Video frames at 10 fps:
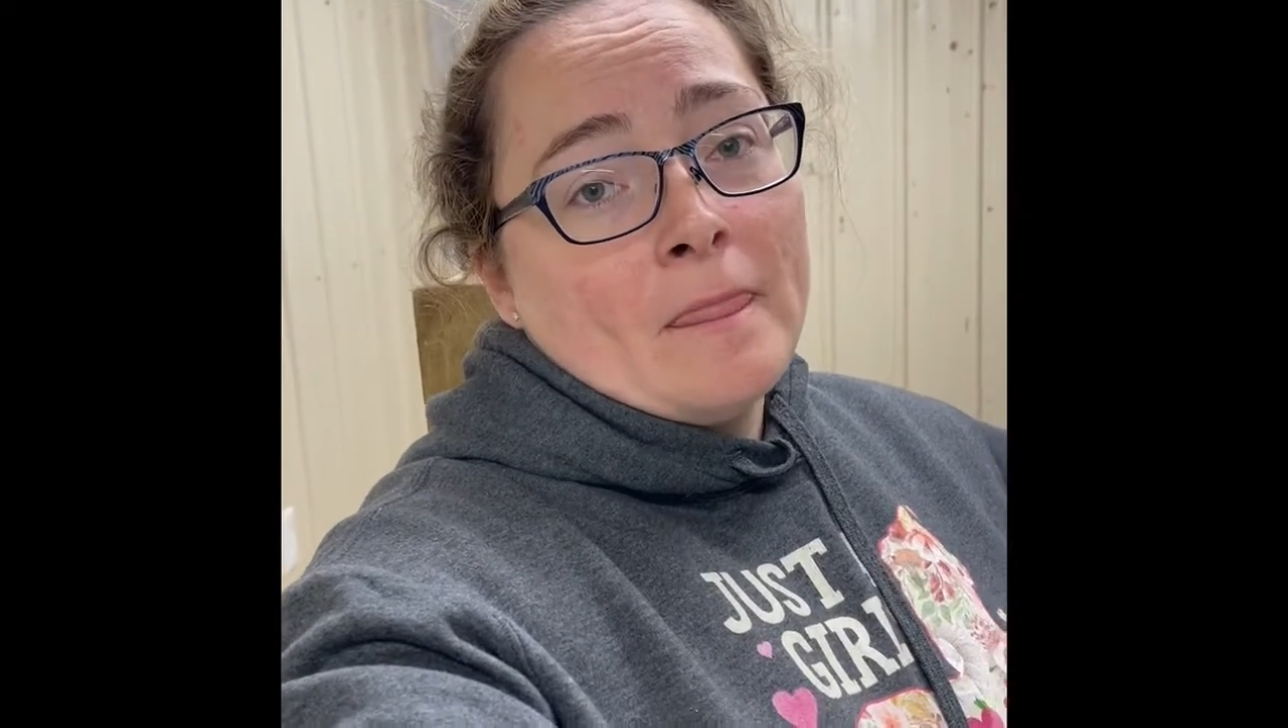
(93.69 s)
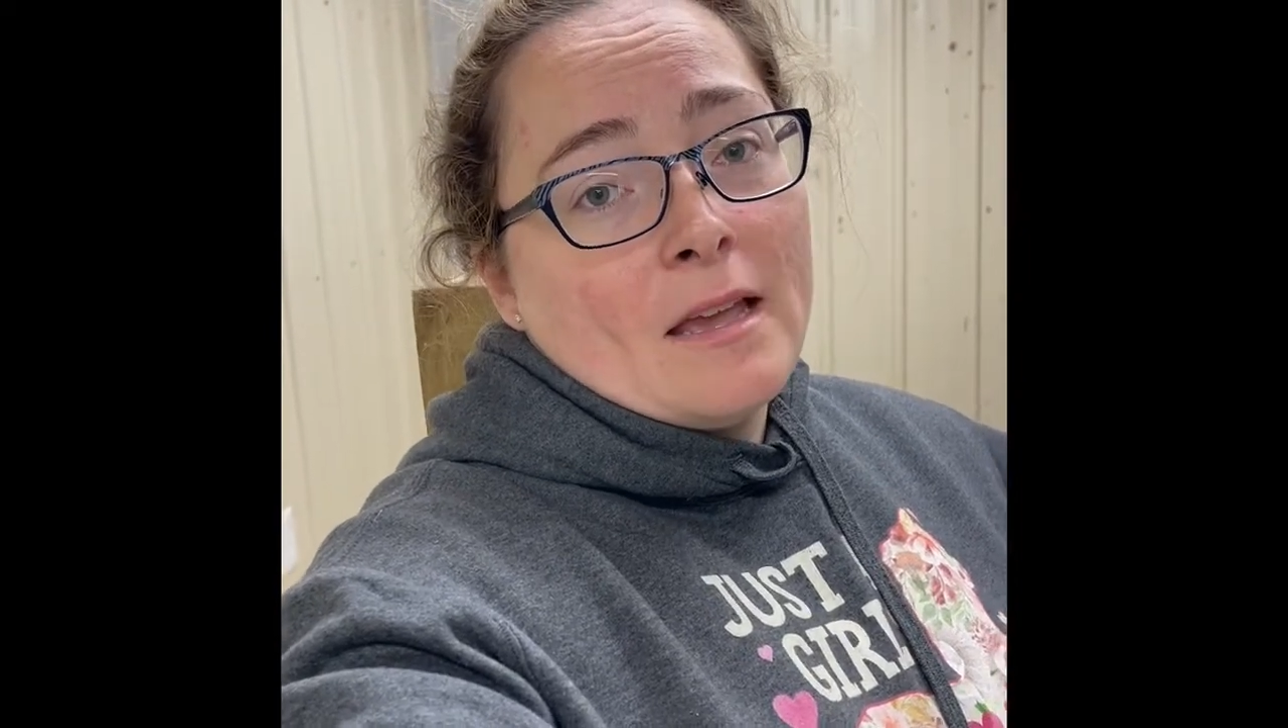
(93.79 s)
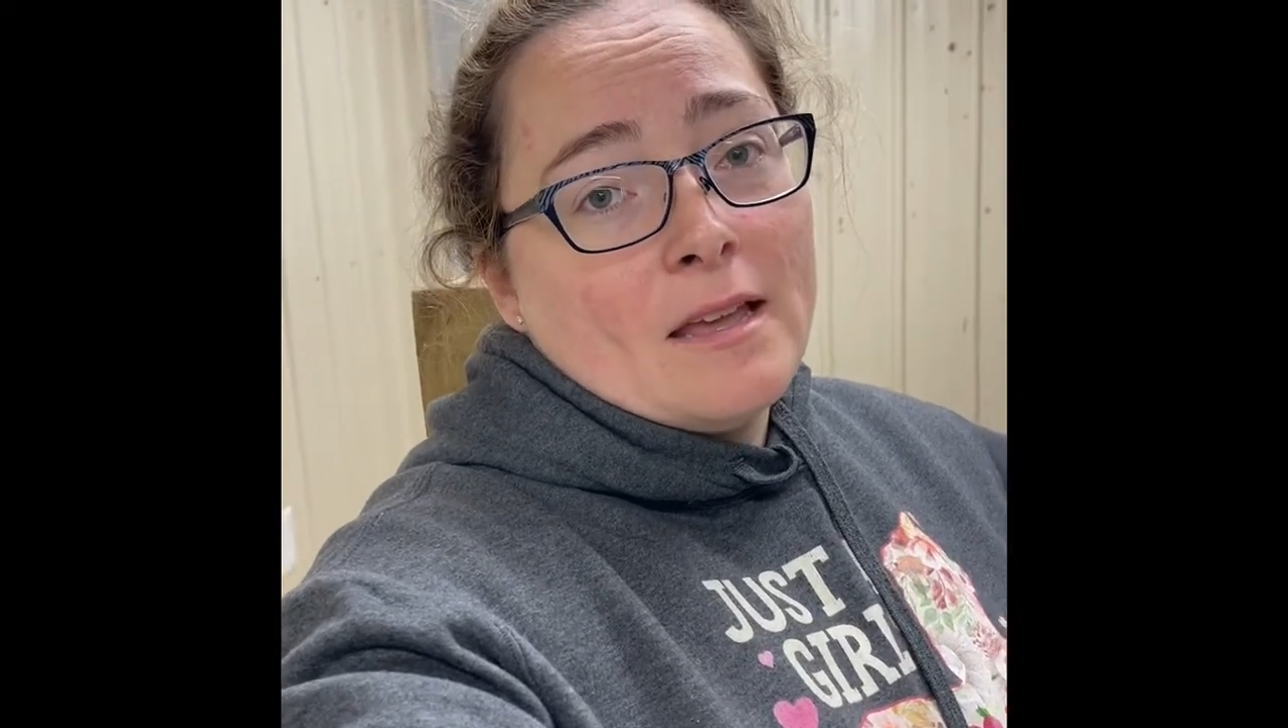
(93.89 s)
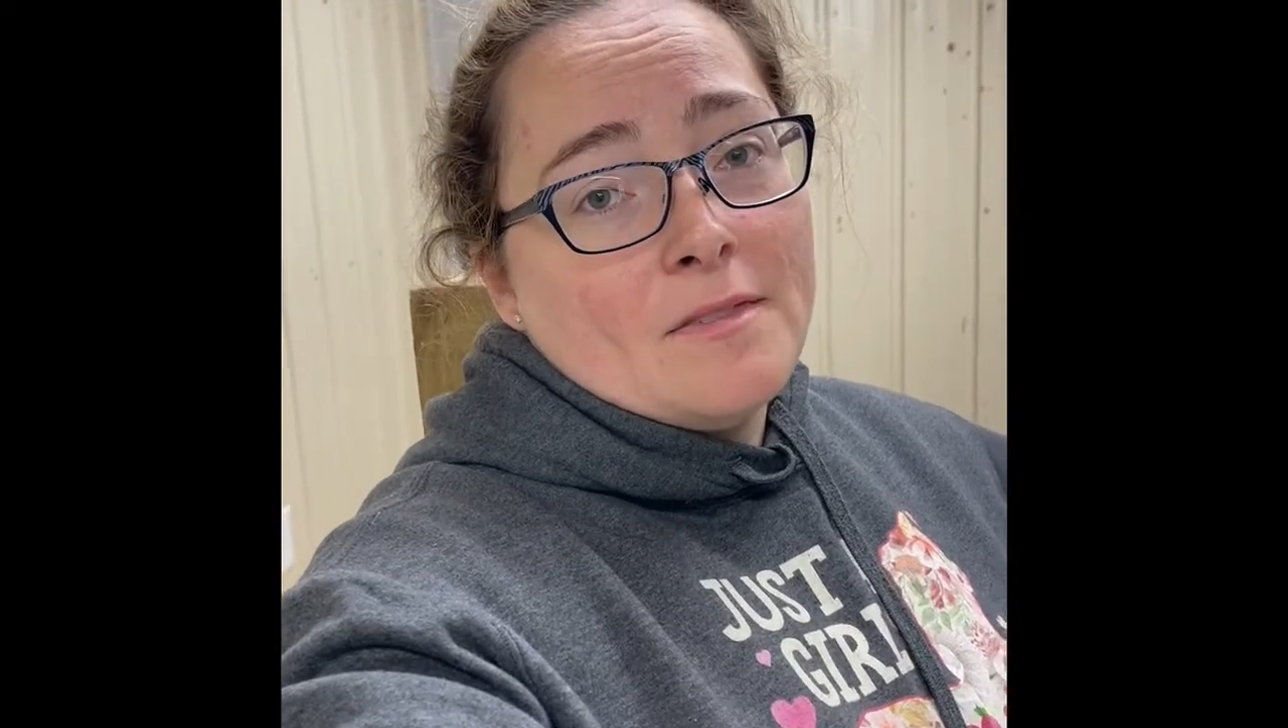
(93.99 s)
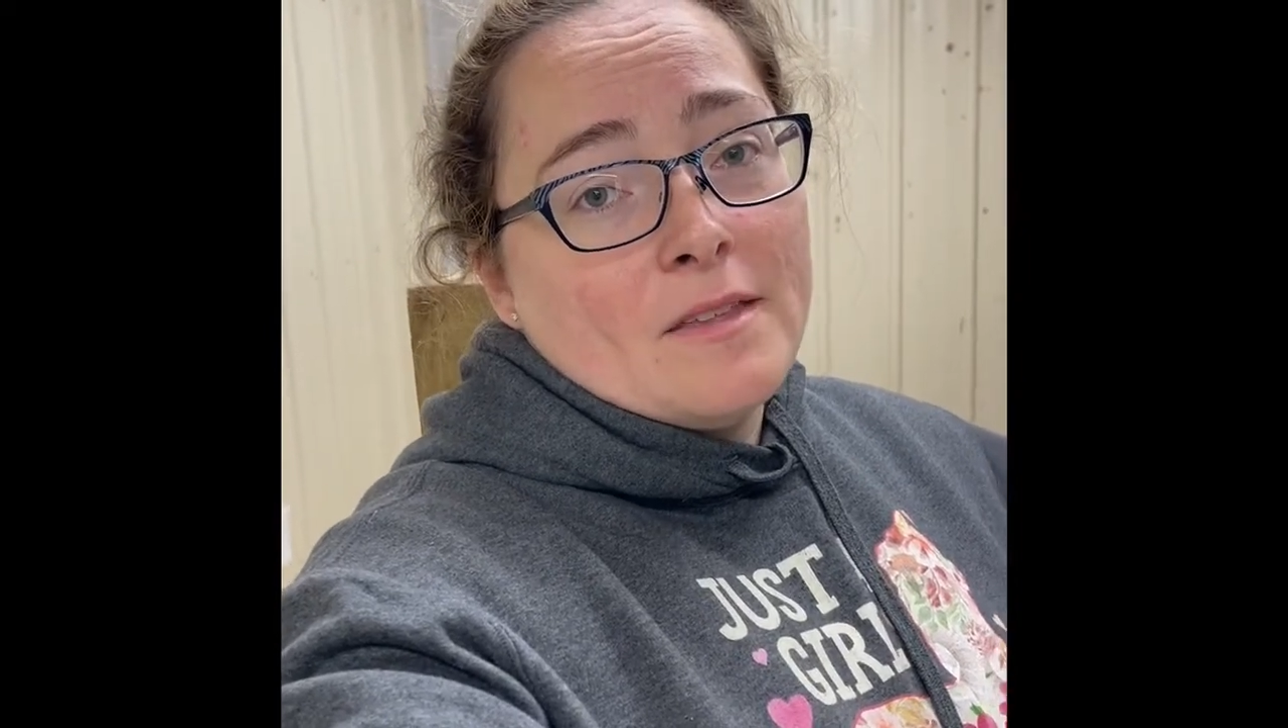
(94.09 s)

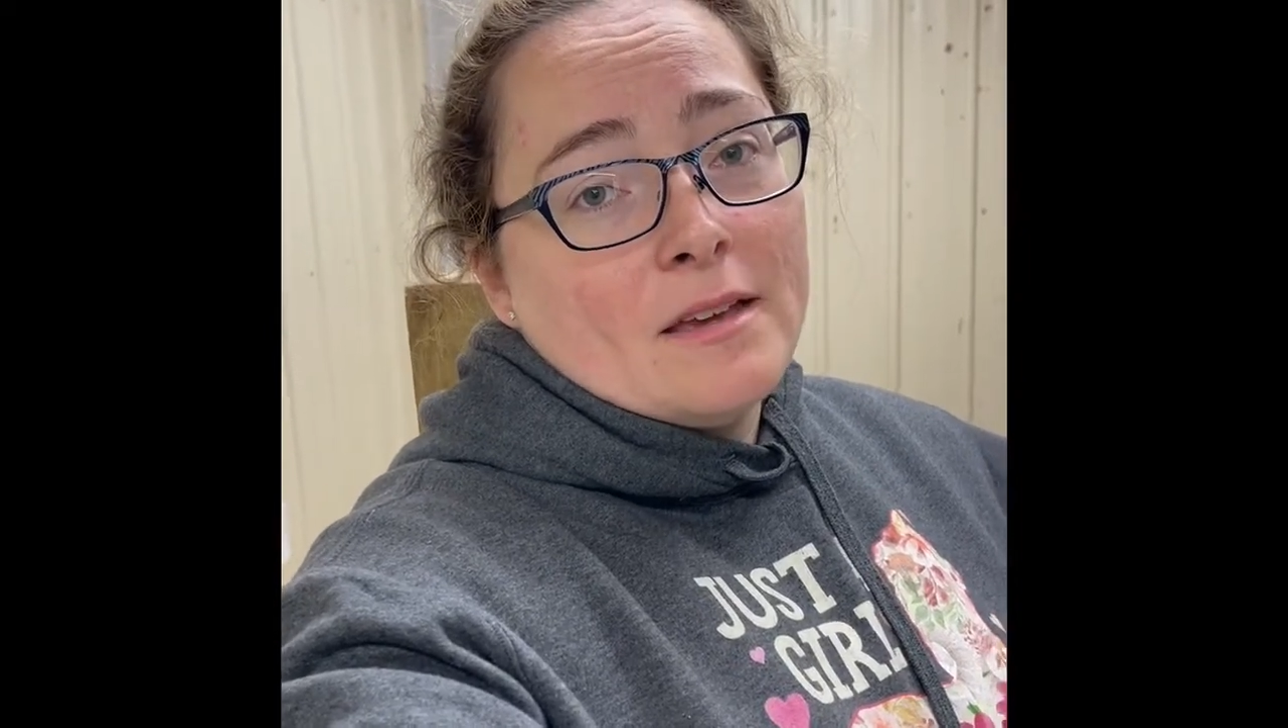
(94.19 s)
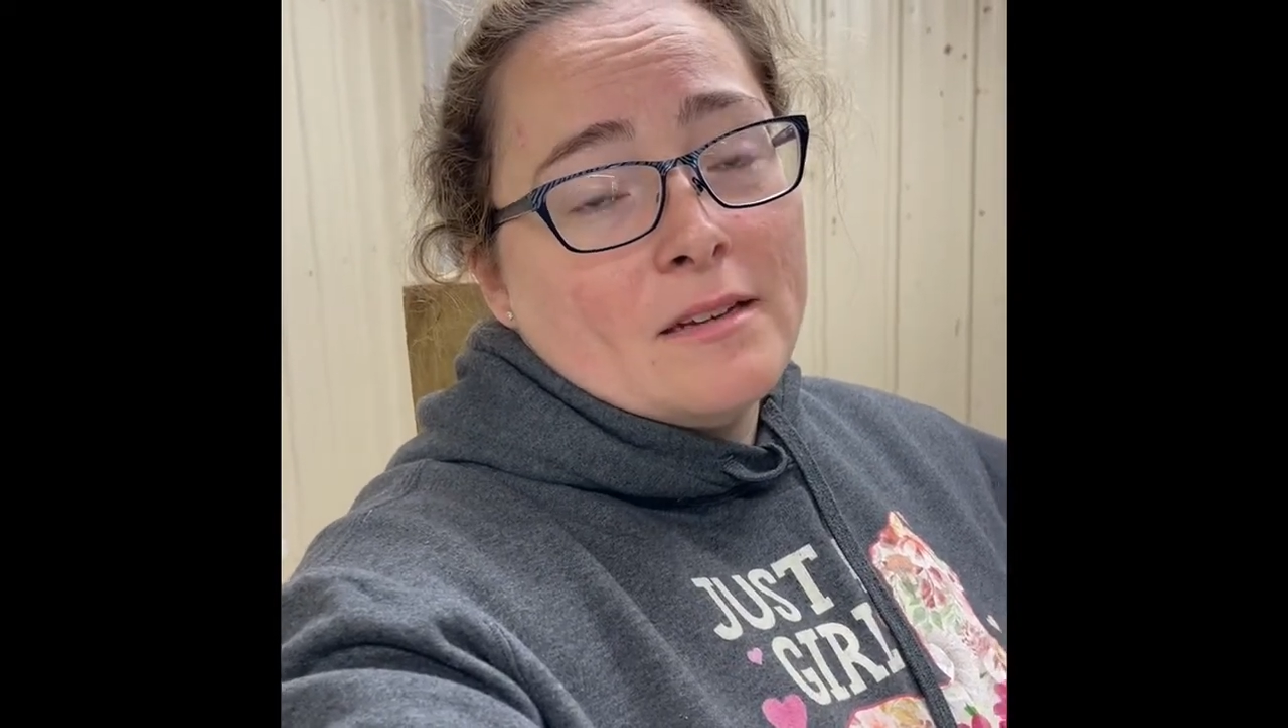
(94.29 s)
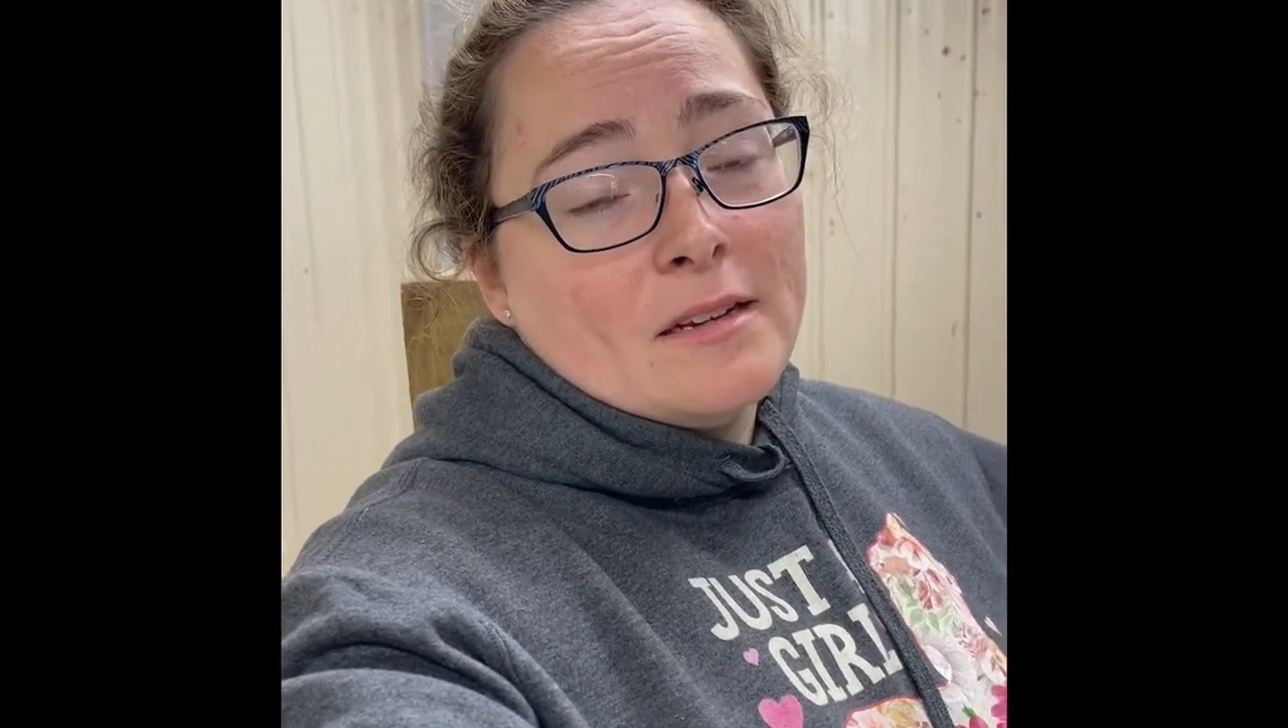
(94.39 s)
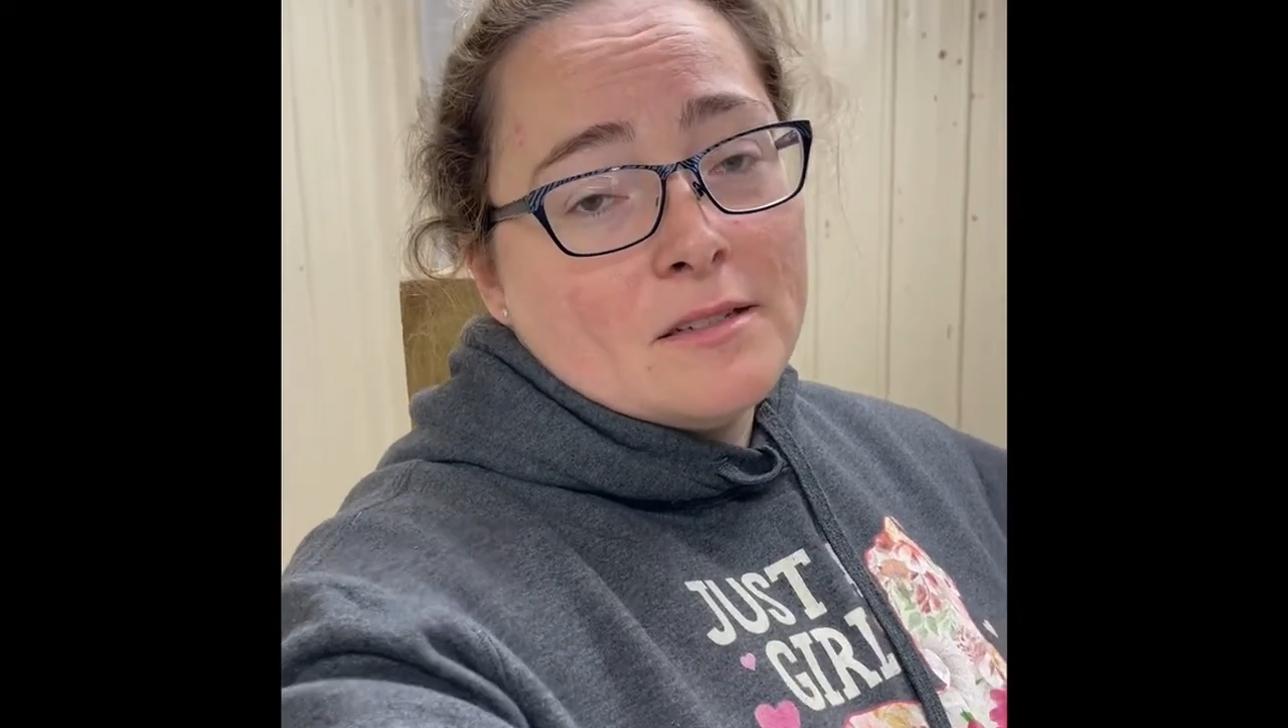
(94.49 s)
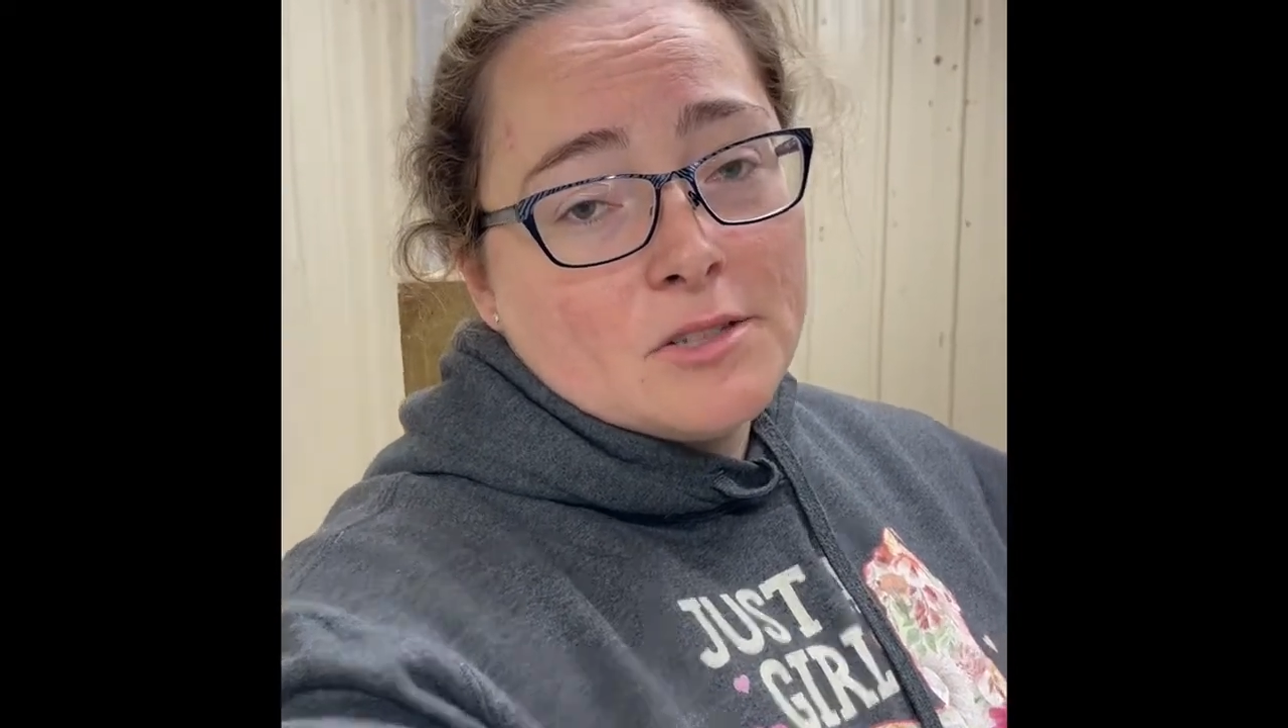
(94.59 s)
then
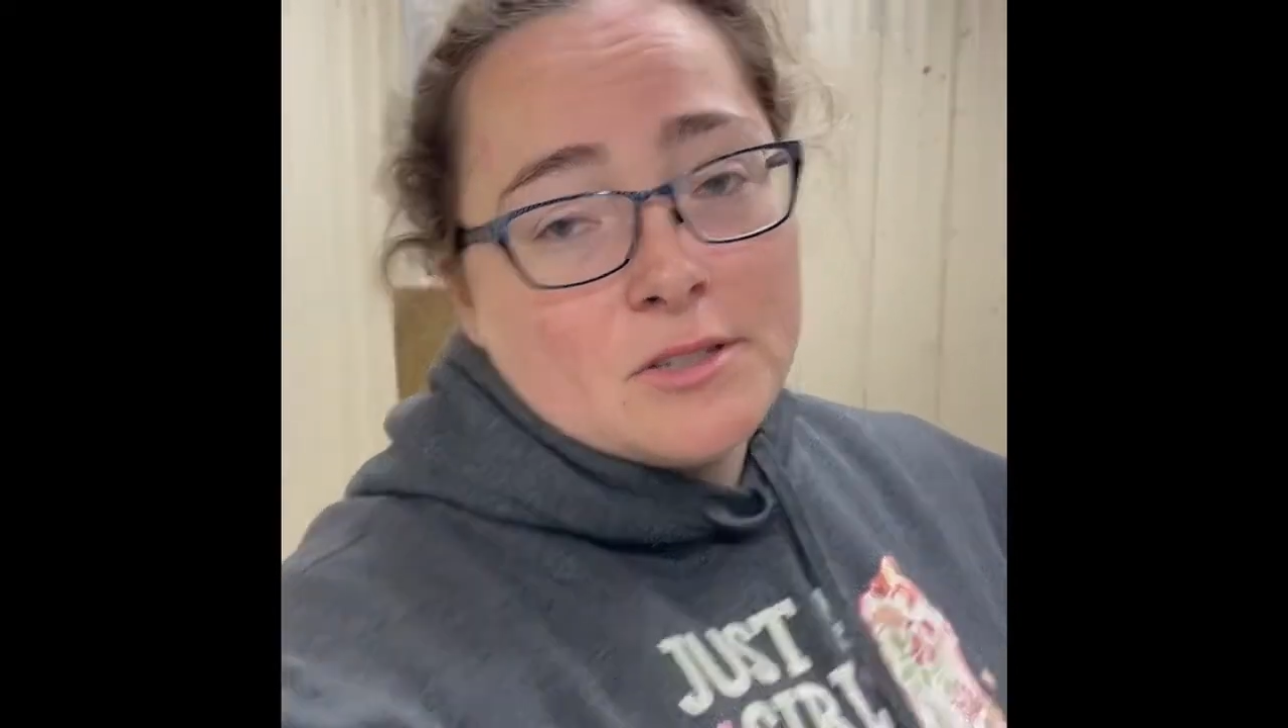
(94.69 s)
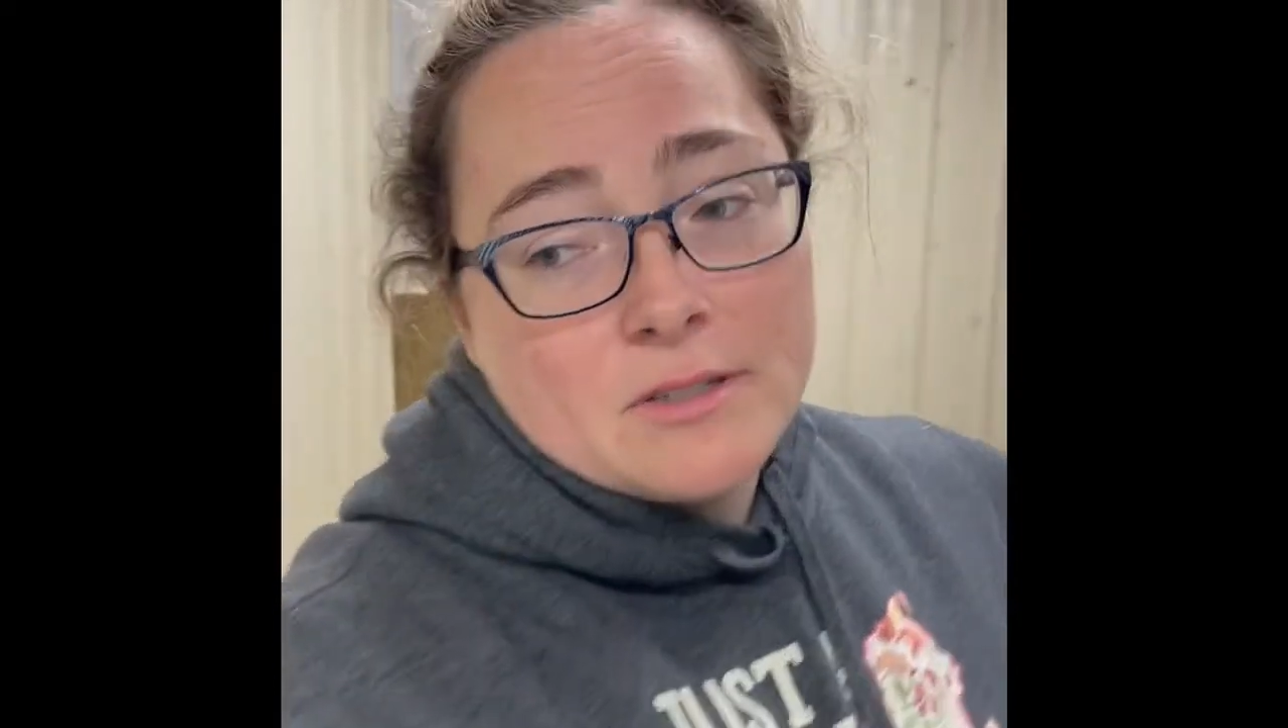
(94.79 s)
I'll turn